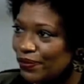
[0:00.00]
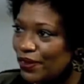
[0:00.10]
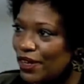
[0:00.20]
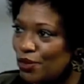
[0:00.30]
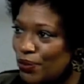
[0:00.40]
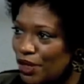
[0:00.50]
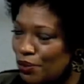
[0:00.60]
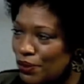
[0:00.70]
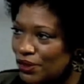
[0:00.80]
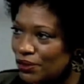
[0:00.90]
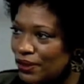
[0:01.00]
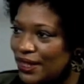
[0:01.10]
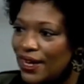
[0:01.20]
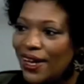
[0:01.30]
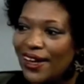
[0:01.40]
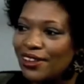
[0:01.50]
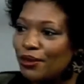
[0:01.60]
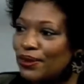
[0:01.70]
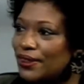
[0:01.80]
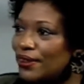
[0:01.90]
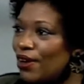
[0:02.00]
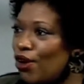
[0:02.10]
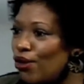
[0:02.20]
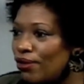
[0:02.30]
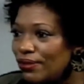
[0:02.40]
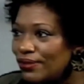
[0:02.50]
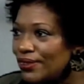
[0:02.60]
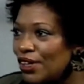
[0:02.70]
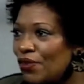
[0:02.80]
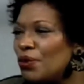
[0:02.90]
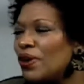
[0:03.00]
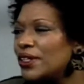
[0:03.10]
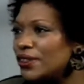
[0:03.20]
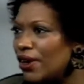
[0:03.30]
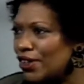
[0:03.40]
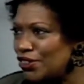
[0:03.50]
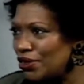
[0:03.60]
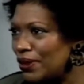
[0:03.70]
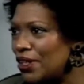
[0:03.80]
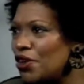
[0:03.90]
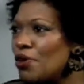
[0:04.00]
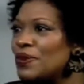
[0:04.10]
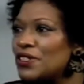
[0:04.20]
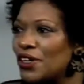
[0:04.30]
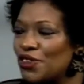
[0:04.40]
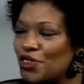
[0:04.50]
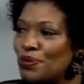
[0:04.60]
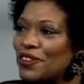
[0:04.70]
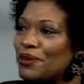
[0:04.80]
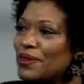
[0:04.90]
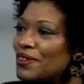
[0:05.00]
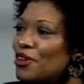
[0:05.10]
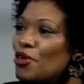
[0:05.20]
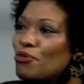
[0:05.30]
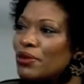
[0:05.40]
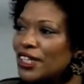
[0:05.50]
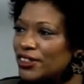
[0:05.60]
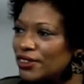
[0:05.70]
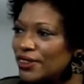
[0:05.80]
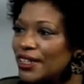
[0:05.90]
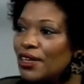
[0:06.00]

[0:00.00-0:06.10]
We had to bring a book to read. There was no, if we wanted to talk to her, we could go up and talk to her, but there was no pressure.